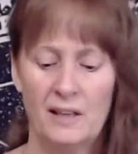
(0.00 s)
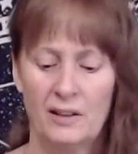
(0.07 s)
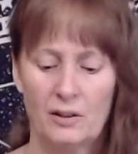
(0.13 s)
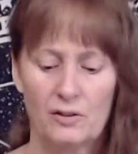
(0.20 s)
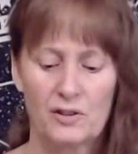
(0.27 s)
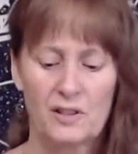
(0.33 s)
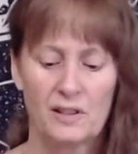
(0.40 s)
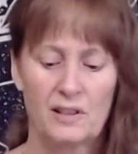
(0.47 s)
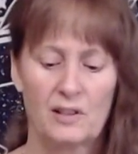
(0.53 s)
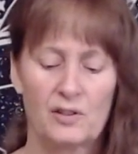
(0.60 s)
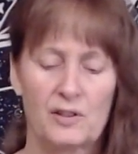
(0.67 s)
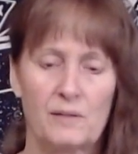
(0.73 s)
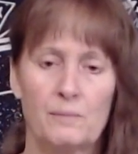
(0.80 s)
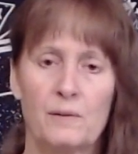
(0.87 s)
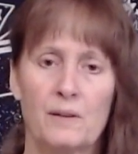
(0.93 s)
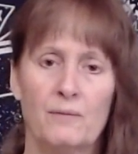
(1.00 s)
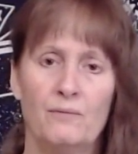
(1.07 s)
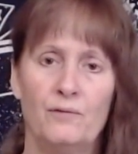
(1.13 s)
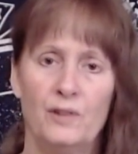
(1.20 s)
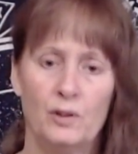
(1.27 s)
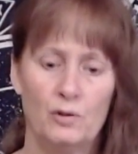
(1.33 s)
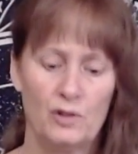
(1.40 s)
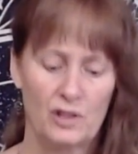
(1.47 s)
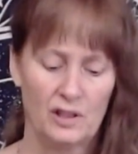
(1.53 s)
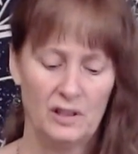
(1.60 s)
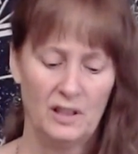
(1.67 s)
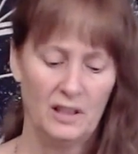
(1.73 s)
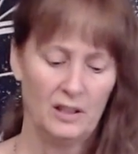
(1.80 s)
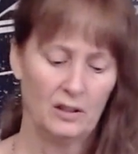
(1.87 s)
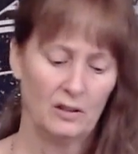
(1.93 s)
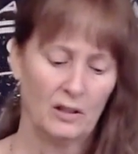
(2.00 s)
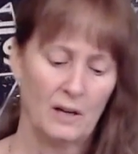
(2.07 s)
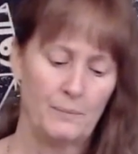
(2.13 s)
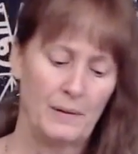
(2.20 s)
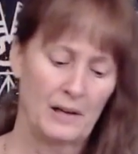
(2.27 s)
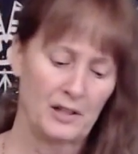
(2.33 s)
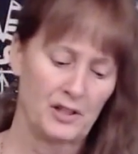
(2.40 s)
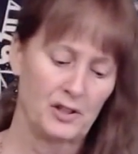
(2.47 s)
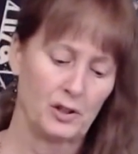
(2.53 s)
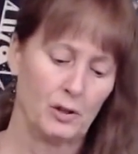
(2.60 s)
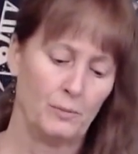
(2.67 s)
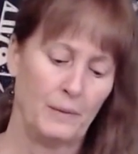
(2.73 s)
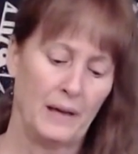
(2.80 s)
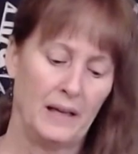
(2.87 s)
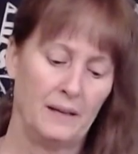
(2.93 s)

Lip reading: There's some confusion here about a soulmate.